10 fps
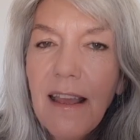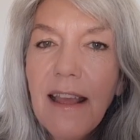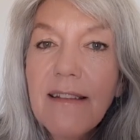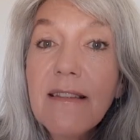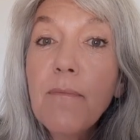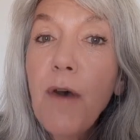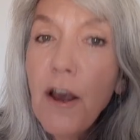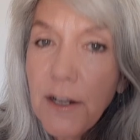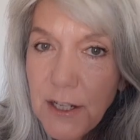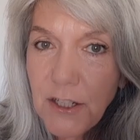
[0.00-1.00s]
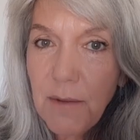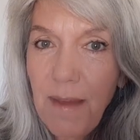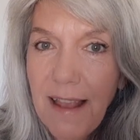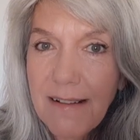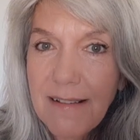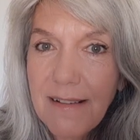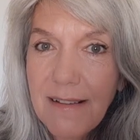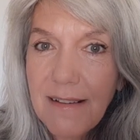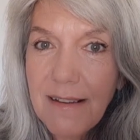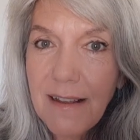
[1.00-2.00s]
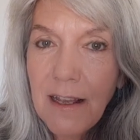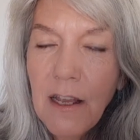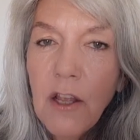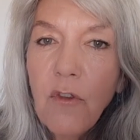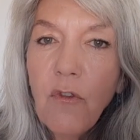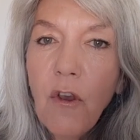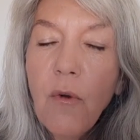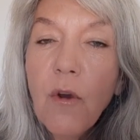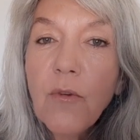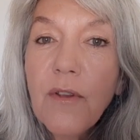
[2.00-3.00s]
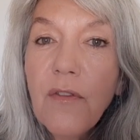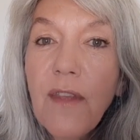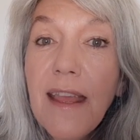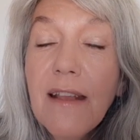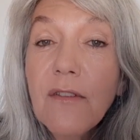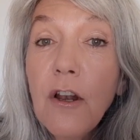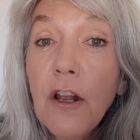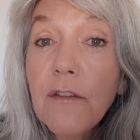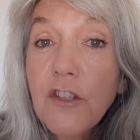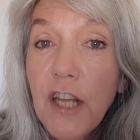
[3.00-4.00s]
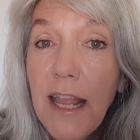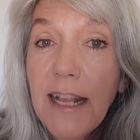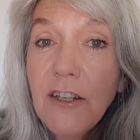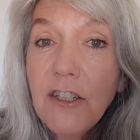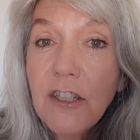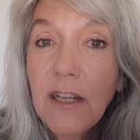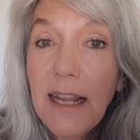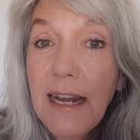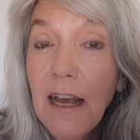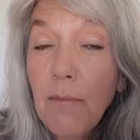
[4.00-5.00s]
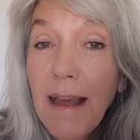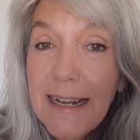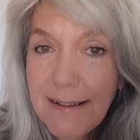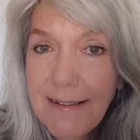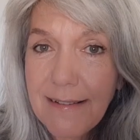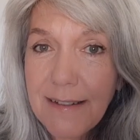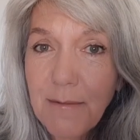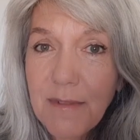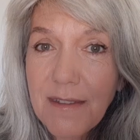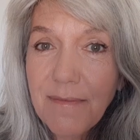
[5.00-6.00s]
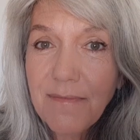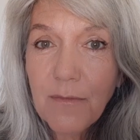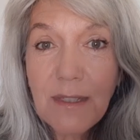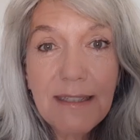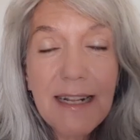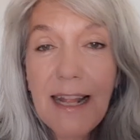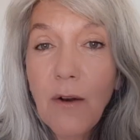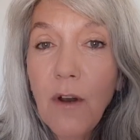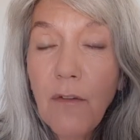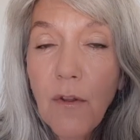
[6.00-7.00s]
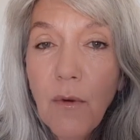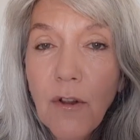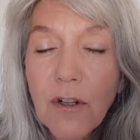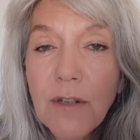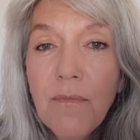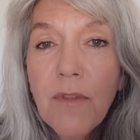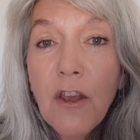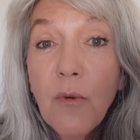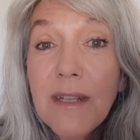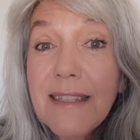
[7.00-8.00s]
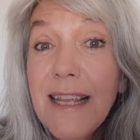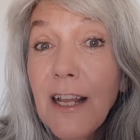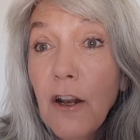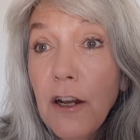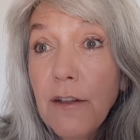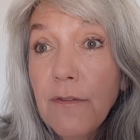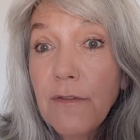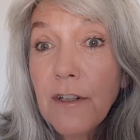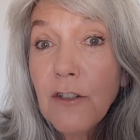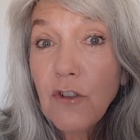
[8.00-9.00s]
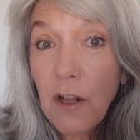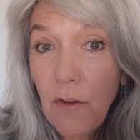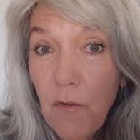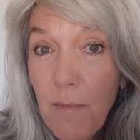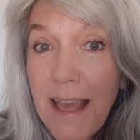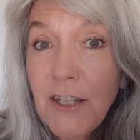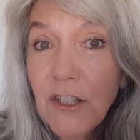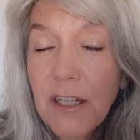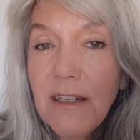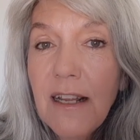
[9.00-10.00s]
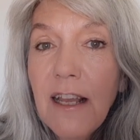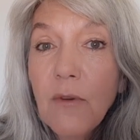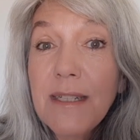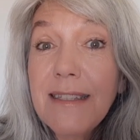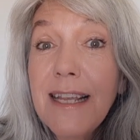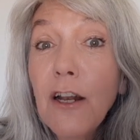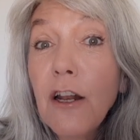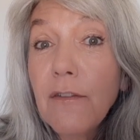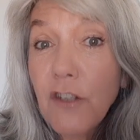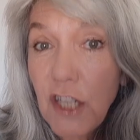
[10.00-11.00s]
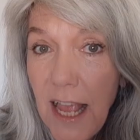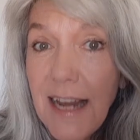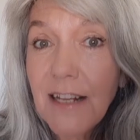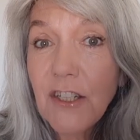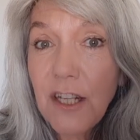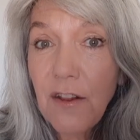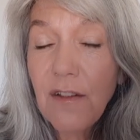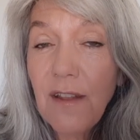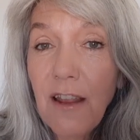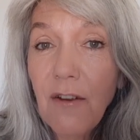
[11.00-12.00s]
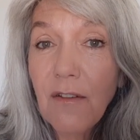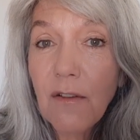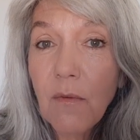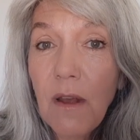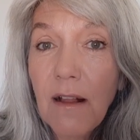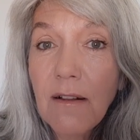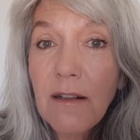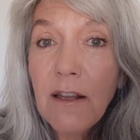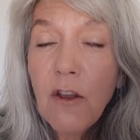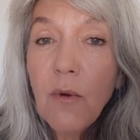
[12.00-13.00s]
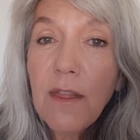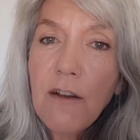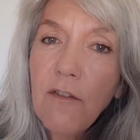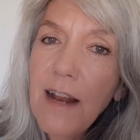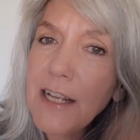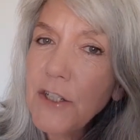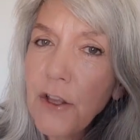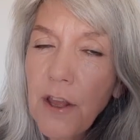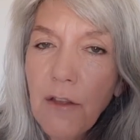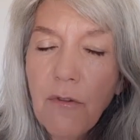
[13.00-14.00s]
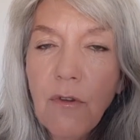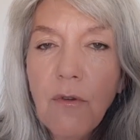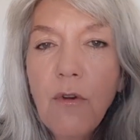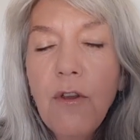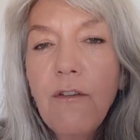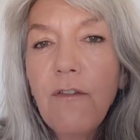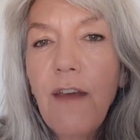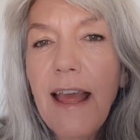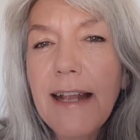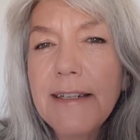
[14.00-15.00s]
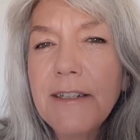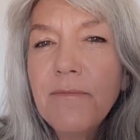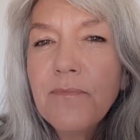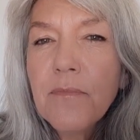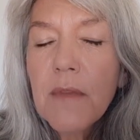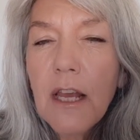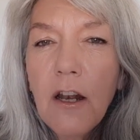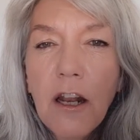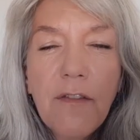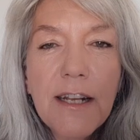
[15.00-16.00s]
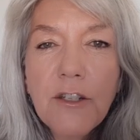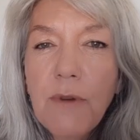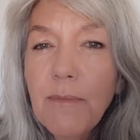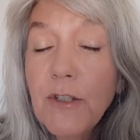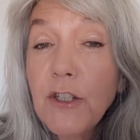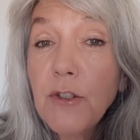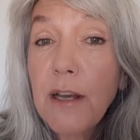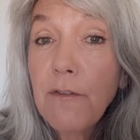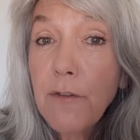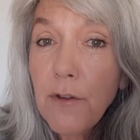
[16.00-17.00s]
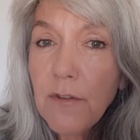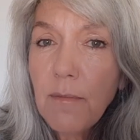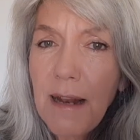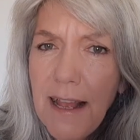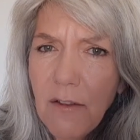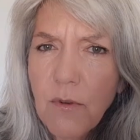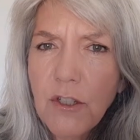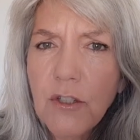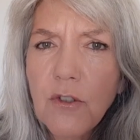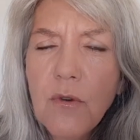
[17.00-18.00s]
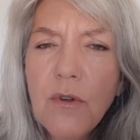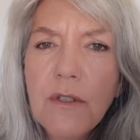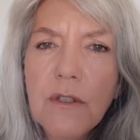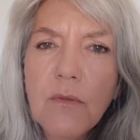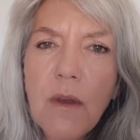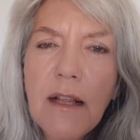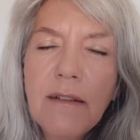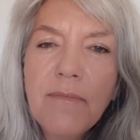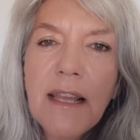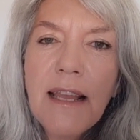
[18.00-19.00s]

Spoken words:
It's the partnership axis. So what we're seeing is a lot of change in our money systems. We're seeing that all over the world. We're seeing a lot of transformation. We're seeing a lot of challenge in those areas as well, with inflation going through the roof and a lot of interruption to our food supplies, which is Taurus as well.